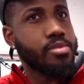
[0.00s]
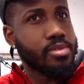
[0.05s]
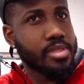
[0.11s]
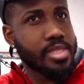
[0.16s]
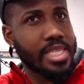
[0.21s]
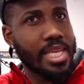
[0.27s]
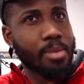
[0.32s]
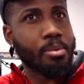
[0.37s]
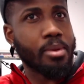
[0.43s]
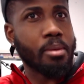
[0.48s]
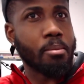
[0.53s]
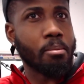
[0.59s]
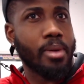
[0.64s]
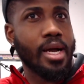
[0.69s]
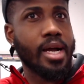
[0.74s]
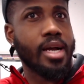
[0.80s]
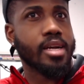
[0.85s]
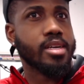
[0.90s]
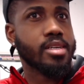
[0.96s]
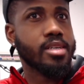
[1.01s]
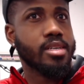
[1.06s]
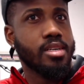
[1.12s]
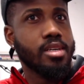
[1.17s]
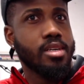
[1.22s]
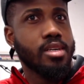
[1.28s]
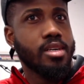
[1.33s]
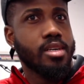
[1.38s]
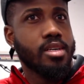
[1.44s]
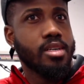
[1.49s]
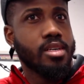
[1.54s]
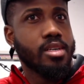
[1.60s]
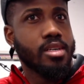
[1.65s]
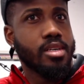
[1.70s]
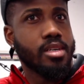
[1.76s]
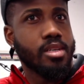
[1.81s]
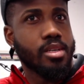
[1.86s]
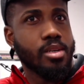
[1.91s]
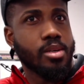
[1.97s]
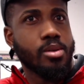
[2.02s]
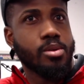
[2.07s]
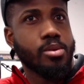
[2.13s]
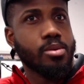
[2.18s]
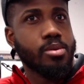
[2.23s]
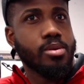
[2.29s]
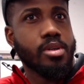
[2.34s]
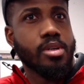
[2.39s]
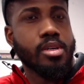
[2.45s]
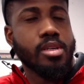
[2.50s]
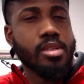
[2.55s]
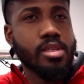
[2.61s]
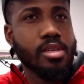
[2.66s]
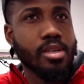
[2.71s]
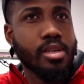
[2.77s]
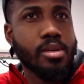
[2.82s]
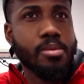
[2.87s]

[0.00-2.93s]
stepping back, and